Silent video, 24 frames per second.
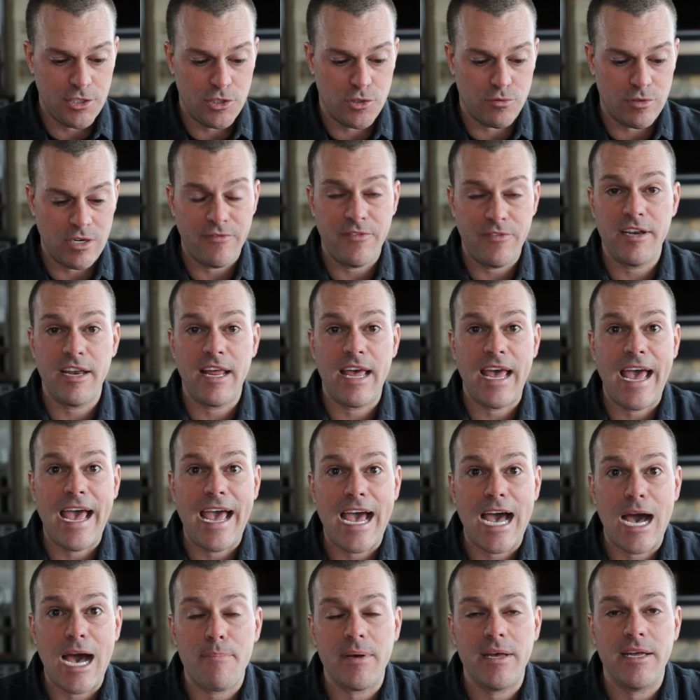driven
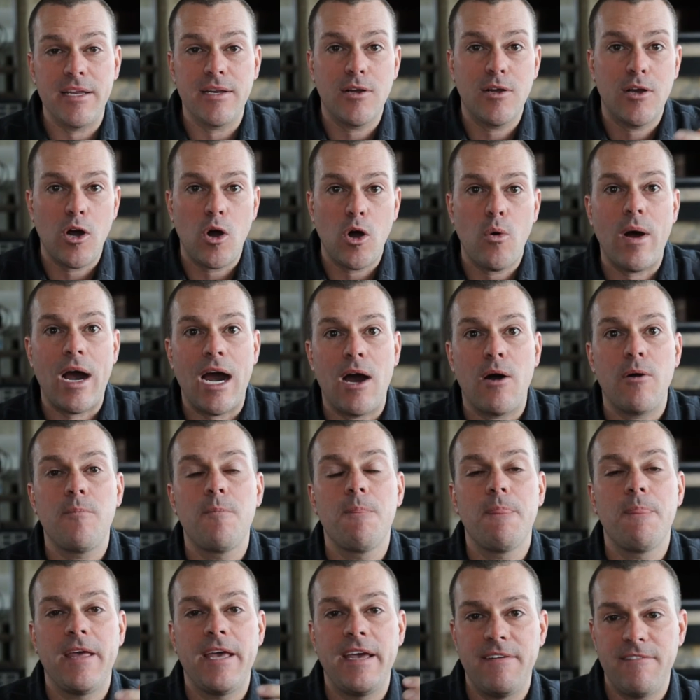app and go
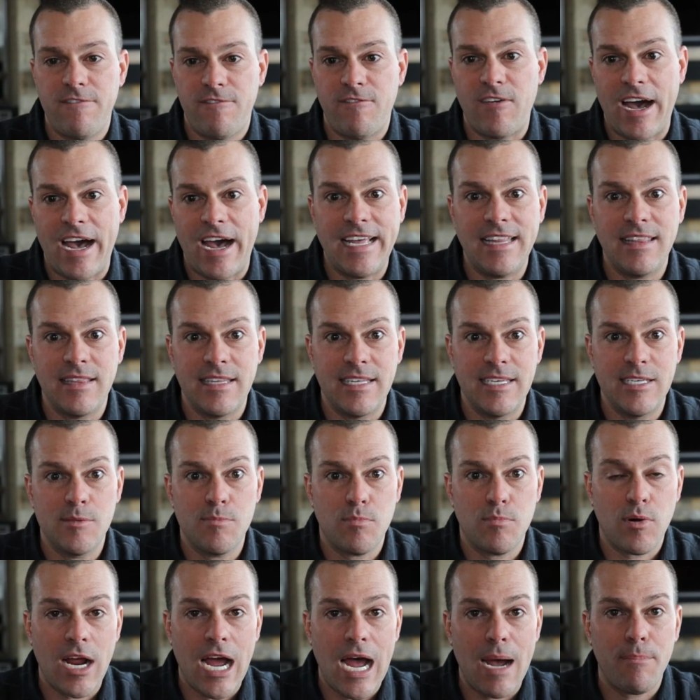out and find these
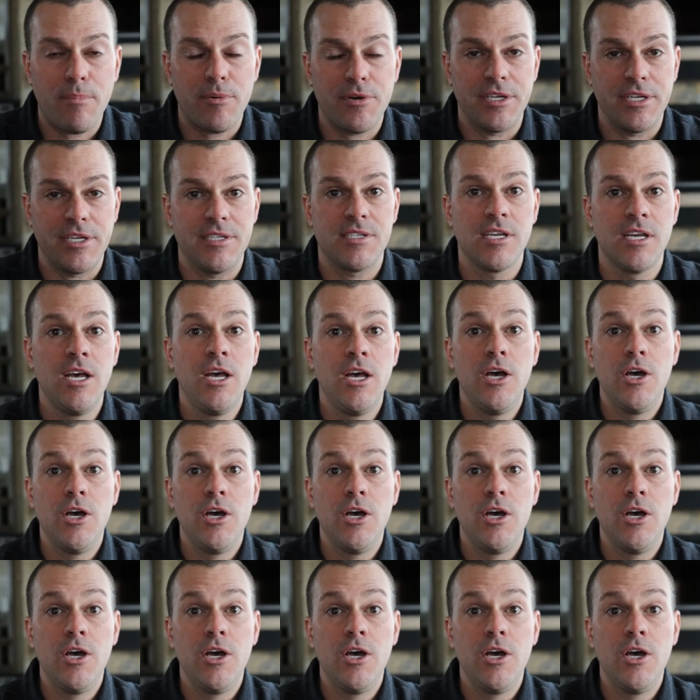properties.